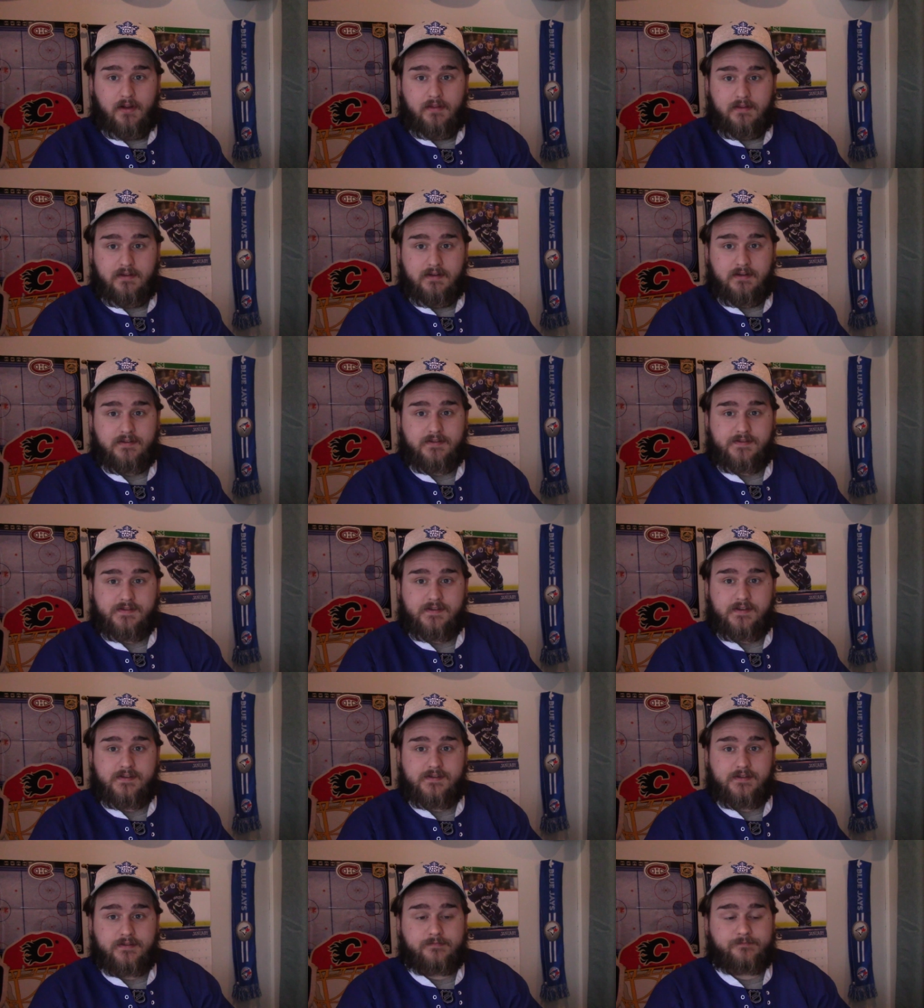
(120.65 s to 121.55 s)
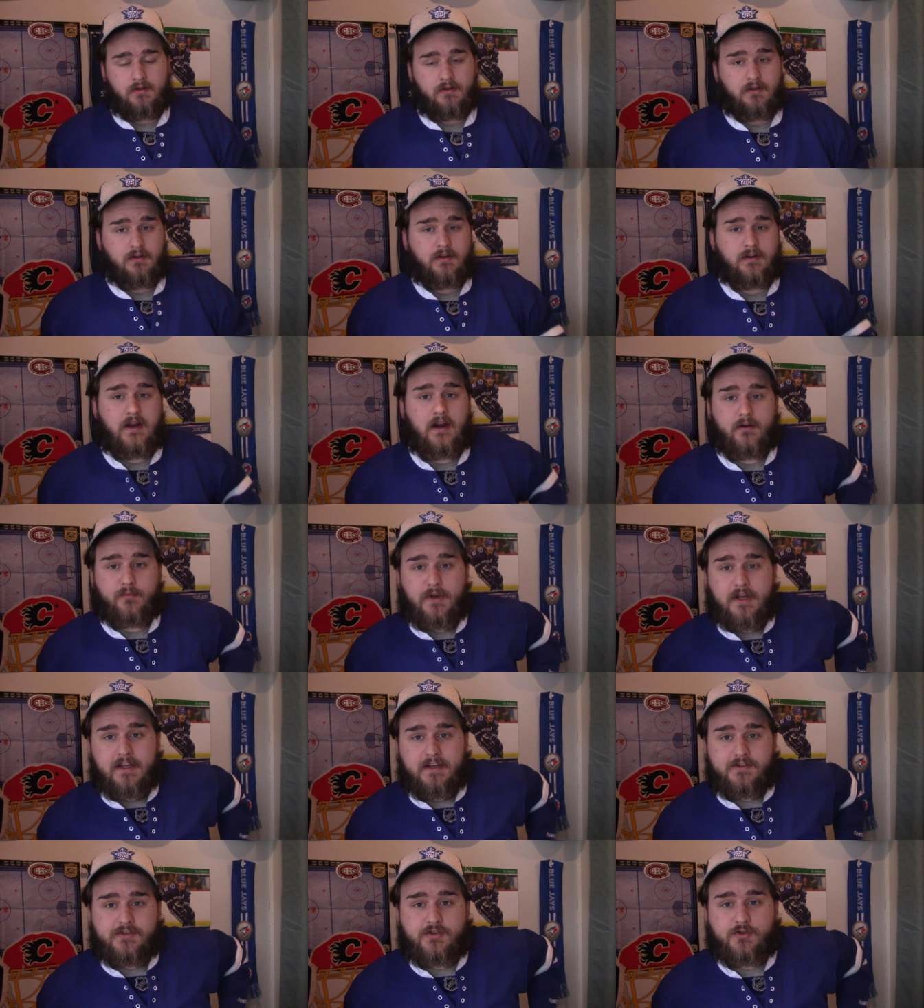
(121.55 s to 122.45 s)
the end of the season. Now to
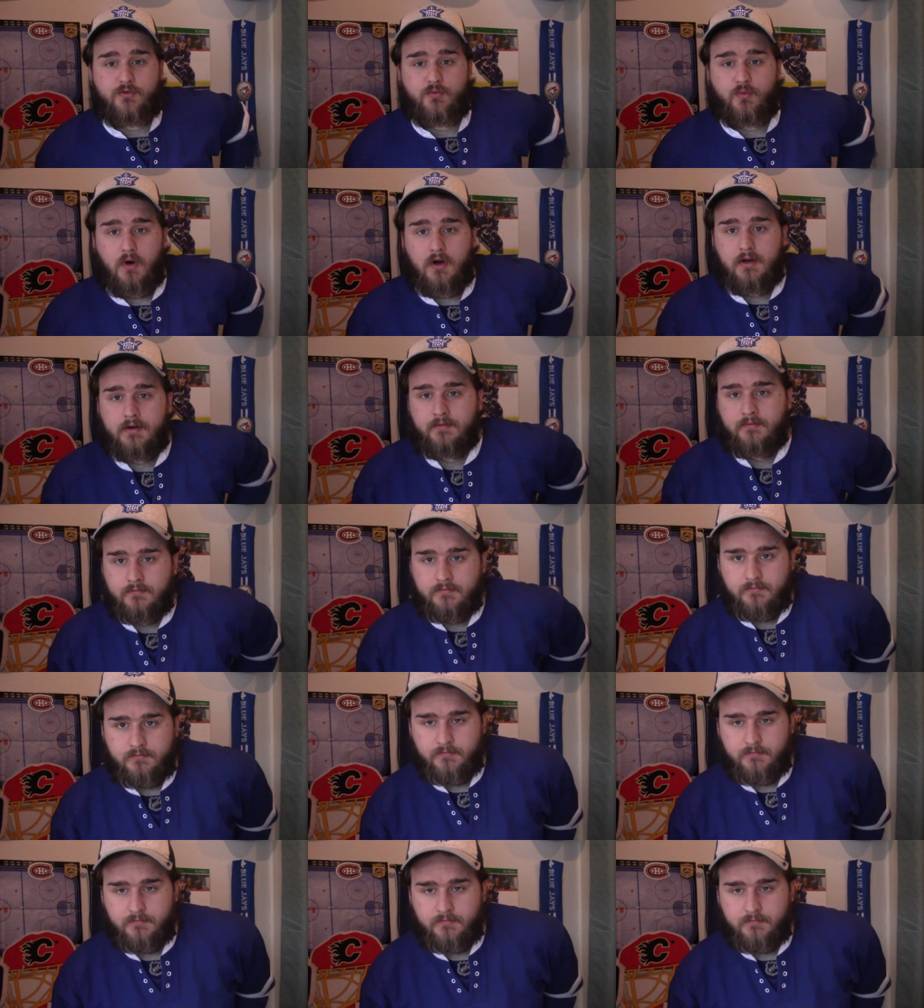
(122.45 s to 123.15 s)
make it 2-1,